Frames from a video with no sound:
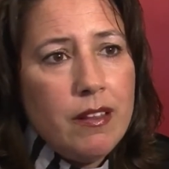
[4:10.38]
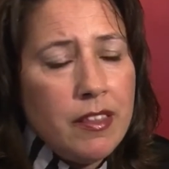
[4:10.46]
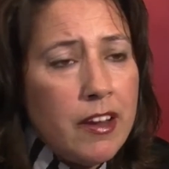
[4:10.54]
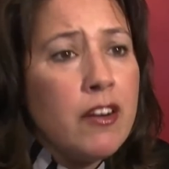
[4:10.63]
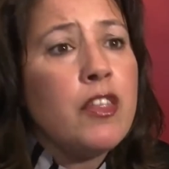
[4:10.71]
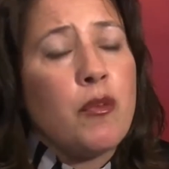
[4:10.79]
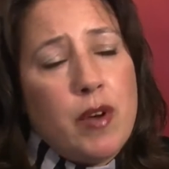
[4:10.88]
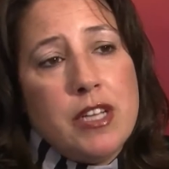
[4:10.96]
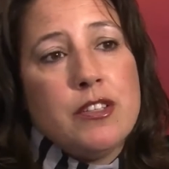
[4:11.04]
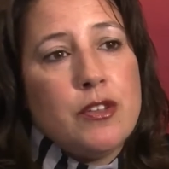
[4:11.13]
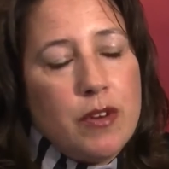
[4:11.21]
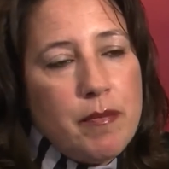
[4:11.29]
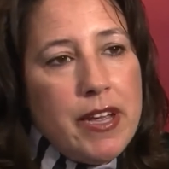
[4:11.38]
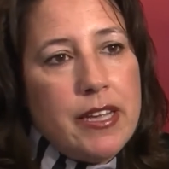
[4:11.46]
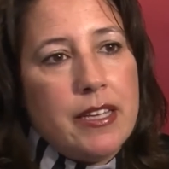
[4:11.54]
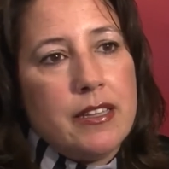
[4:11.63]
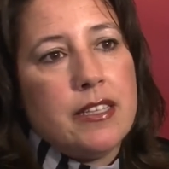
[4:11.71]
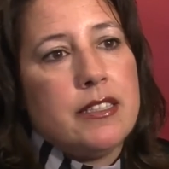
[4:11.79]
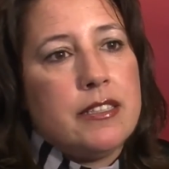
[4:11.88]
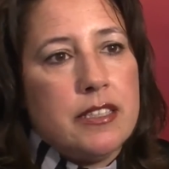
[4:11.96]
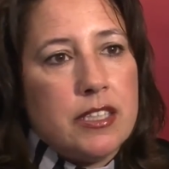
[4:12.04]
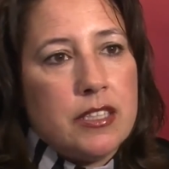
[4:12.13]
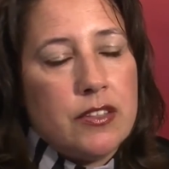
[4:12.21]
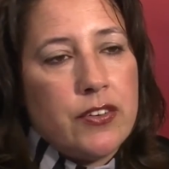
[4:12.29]
they're the ones who are making the
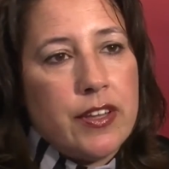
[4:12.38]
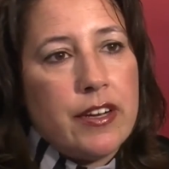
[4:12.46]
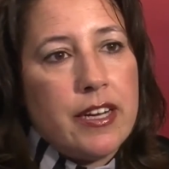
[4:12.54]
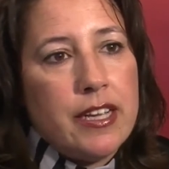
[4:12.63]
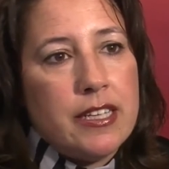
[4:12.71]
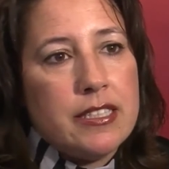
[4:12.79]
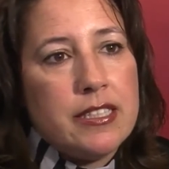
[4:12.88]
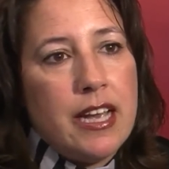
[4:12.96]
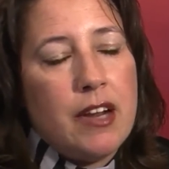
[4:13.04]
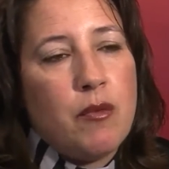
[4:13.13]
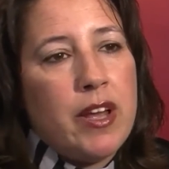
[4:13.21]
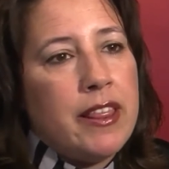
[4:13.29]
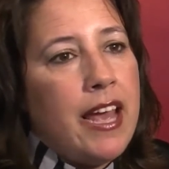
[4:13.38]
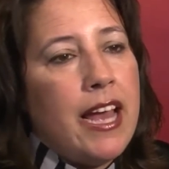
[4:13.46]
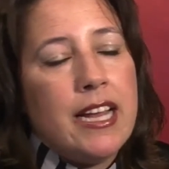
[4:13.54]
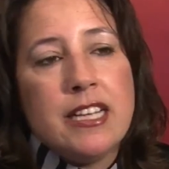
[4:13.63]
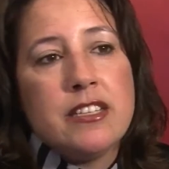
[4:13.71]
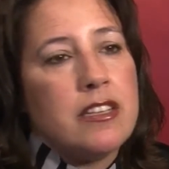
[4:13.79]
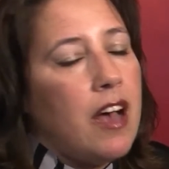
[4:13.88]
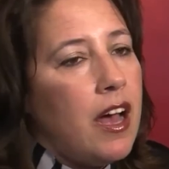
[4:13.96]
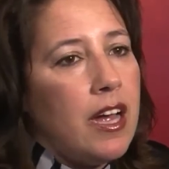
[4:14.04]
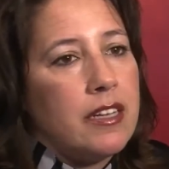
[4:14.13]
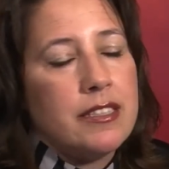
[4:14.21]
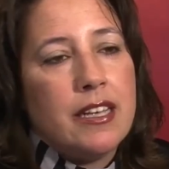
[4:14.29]
decisions for their kids. And when
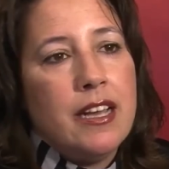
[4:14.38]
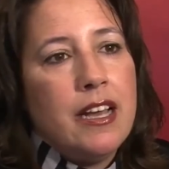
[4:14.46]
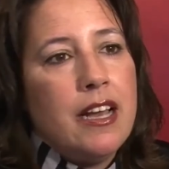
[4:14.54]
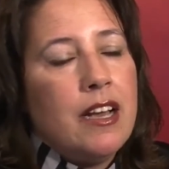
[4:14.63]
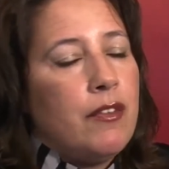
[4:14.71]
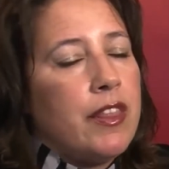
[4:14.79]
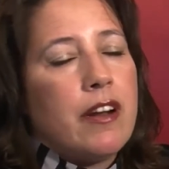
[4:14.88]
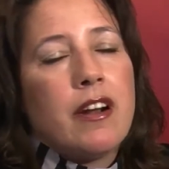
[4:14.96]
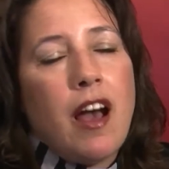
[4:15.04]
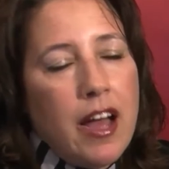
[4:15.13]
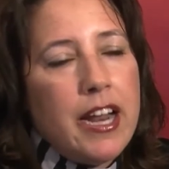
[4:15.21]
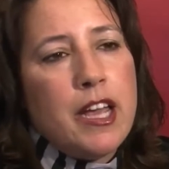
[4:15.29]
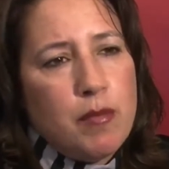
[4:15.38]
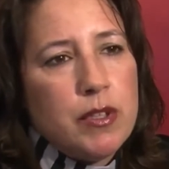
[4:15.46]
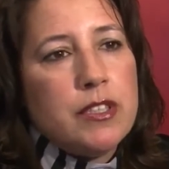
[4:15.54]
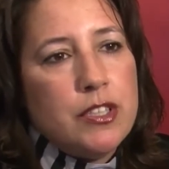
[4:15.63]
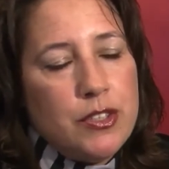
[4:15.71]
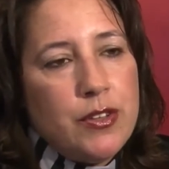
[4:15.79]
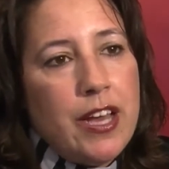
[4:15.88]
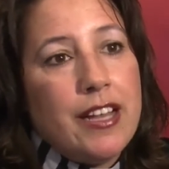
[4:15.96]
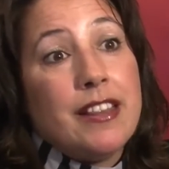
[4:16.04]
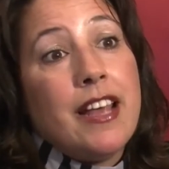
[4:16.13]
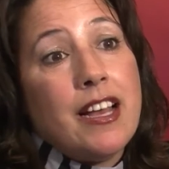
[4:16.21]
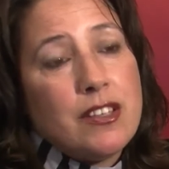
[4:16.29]
they're not able to do
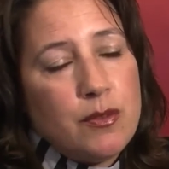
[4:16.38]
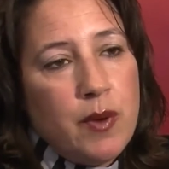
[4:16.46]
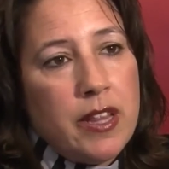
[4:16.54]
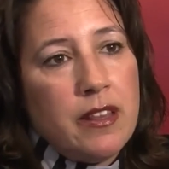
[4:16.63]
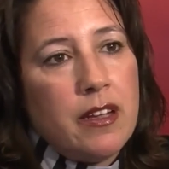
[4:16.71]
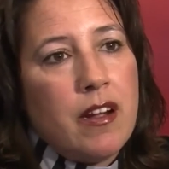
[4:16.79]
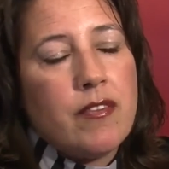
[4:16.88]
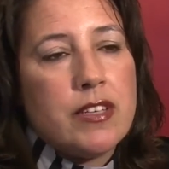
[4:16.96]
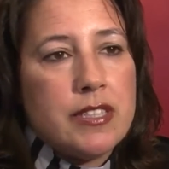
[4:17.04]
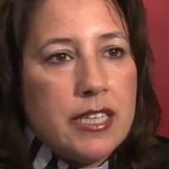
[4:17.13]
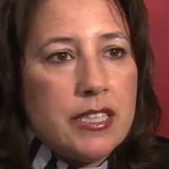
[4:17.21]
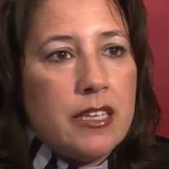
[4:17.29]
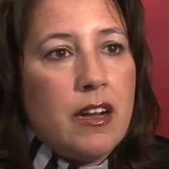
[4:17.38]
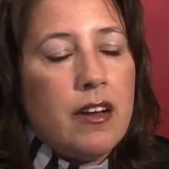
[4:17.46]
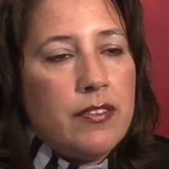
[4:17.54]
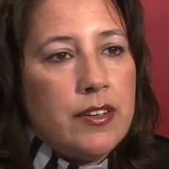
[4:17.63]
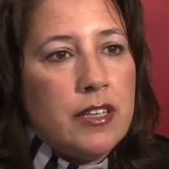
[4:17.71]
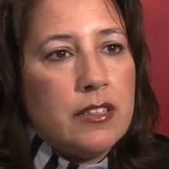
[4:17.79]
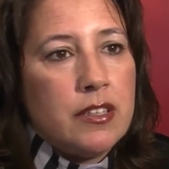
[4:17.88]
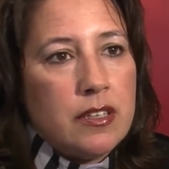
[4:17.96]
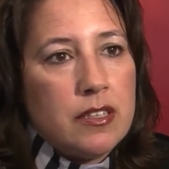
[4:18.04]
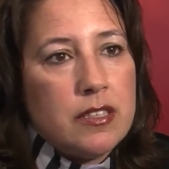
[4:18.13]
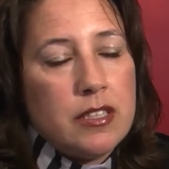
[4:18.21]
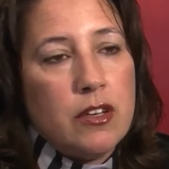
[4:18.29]
that, that's when the conversation often
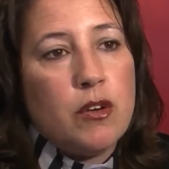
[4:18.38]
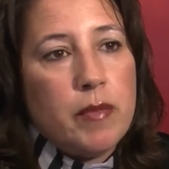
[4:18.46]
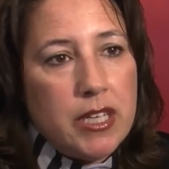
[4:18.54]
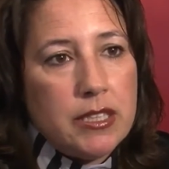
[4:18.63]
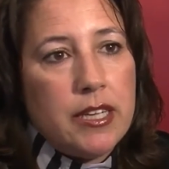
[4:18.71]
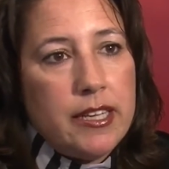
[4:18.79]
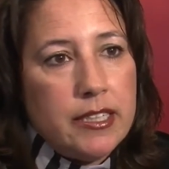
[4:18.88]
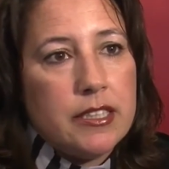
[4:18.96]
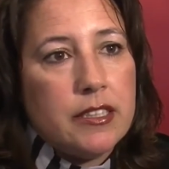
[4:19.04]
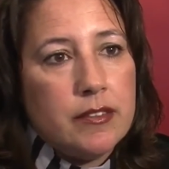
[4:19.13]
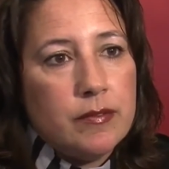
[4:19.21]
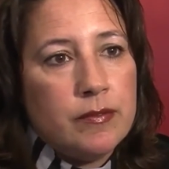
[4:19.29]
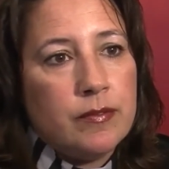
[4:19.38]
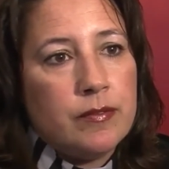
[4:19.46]
turns to home education.